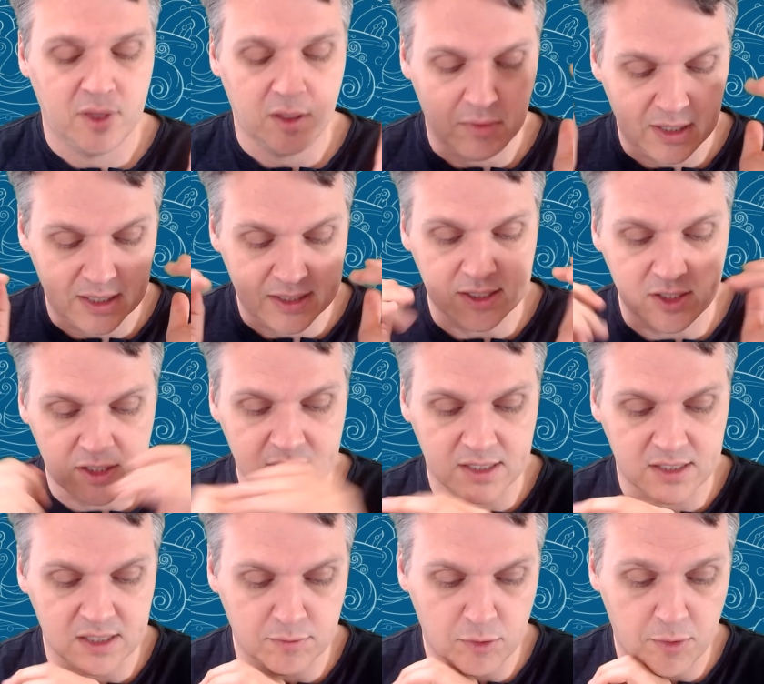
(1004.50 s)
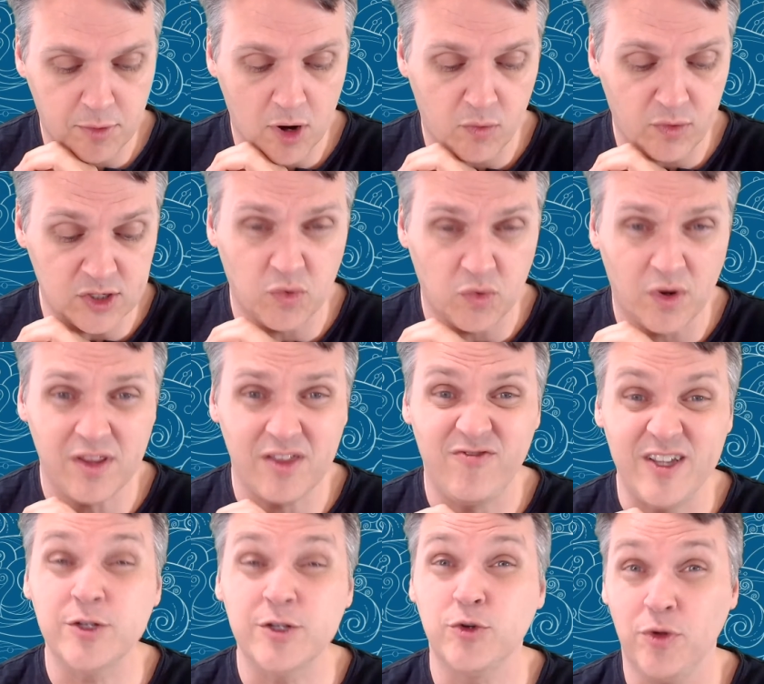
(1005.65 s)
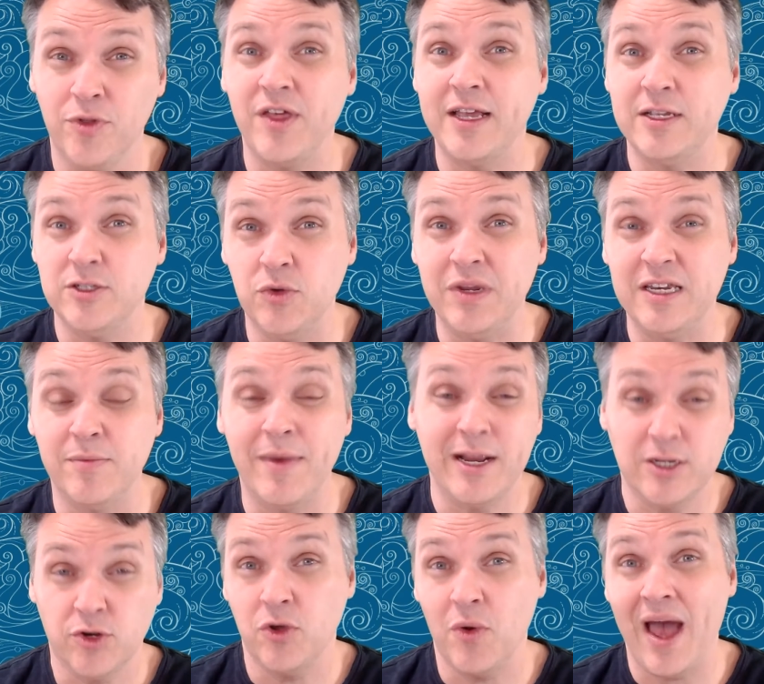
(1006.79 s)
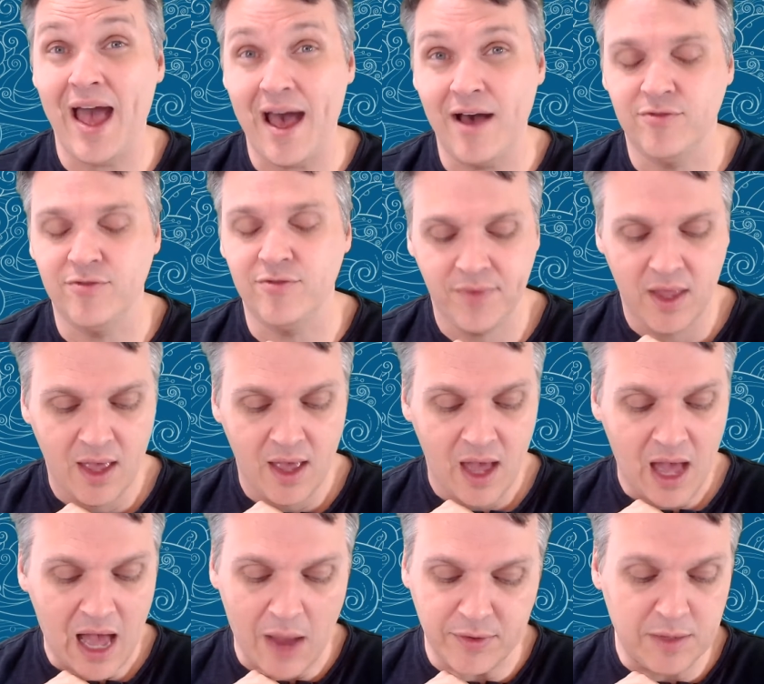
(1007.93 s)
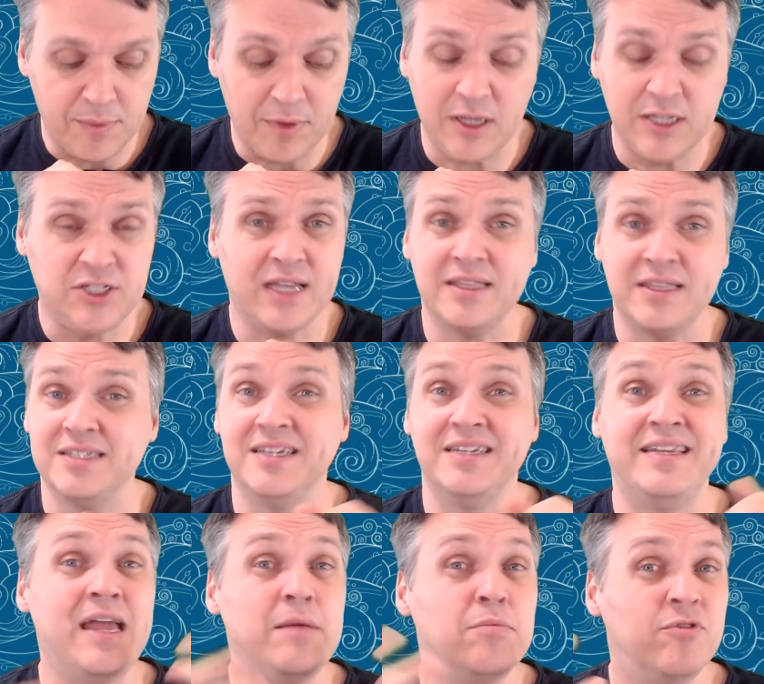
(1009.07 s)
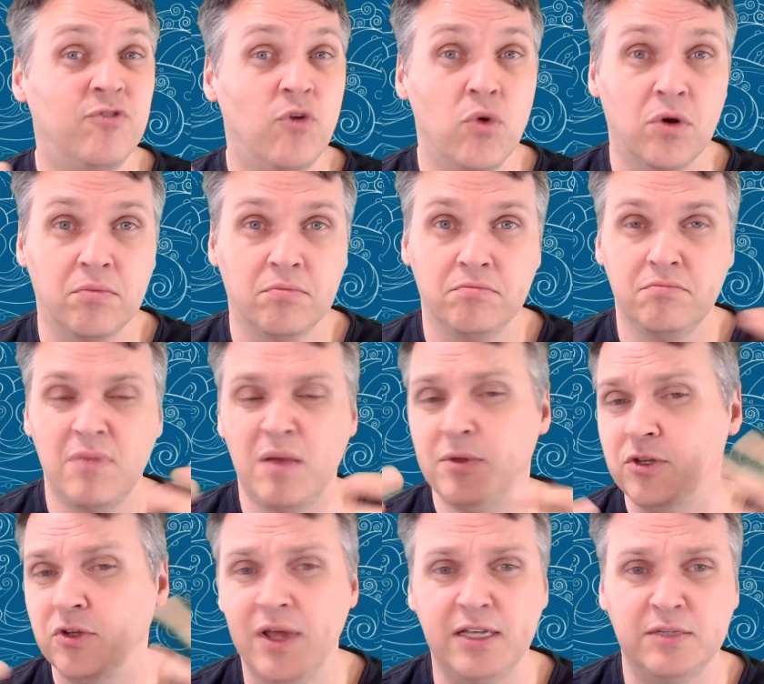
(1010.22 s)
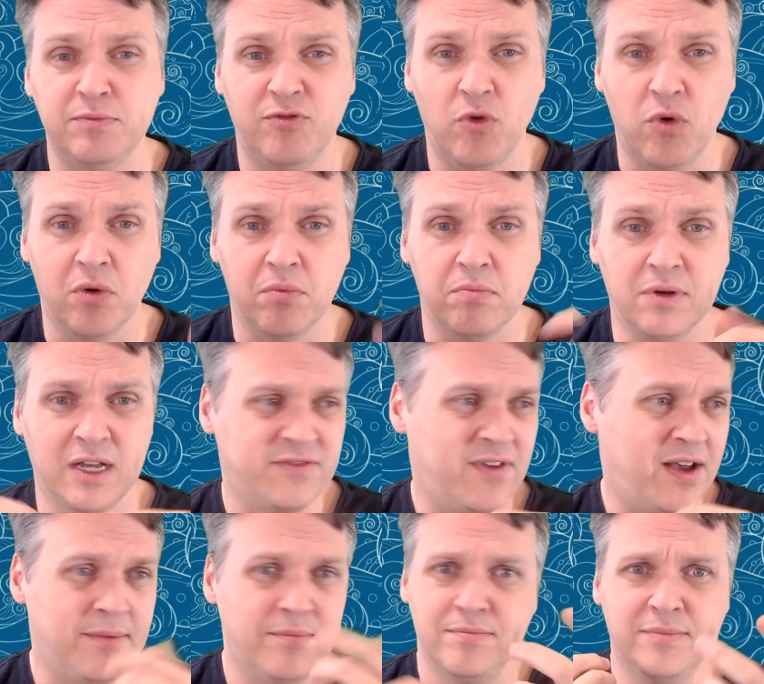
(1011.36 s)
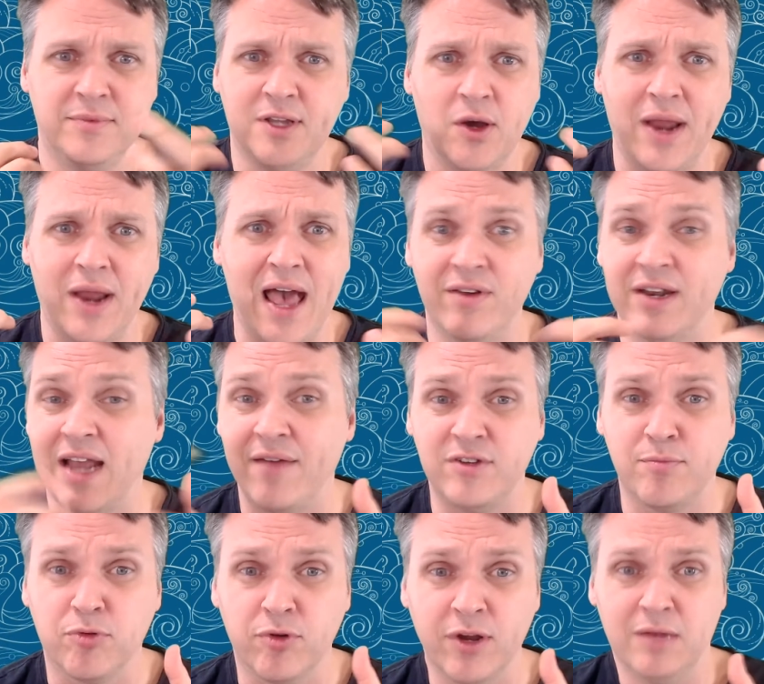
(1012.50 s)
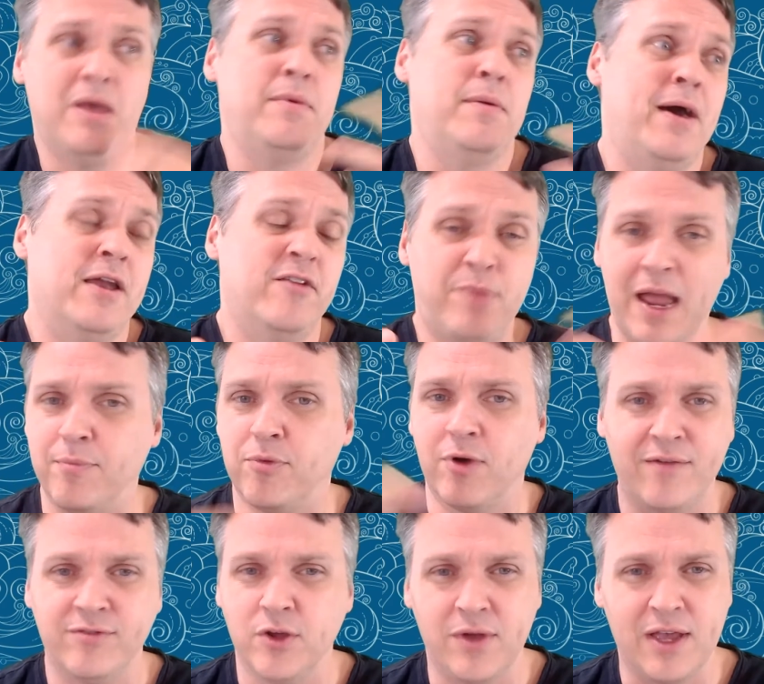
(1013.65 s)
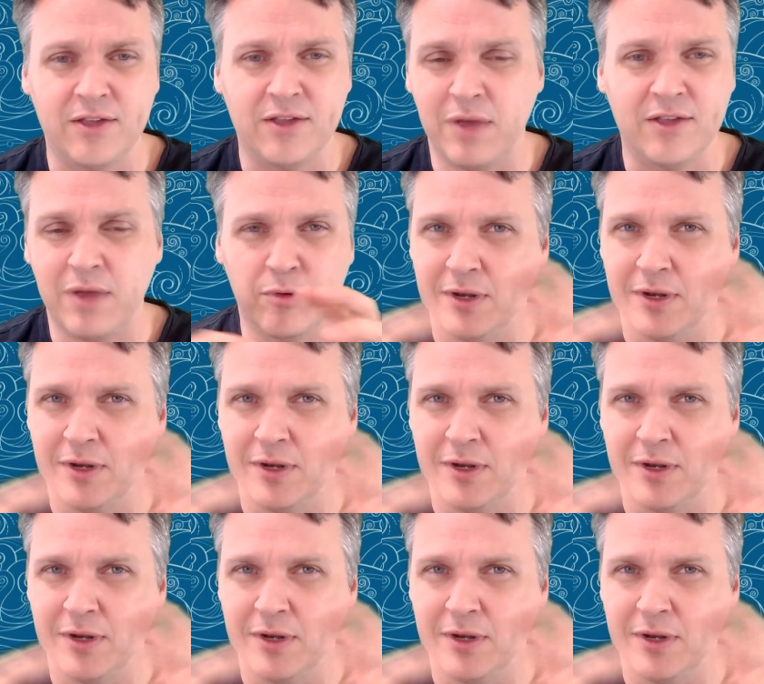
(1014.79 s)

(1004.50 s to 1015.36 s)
But this is the simple part, which is what are the physical things you need to make sure you have. I would typically check this a day before, maybe 2 days before, because if I don't have it and have to print, maybe I'm out of paper, I have to go get some paper,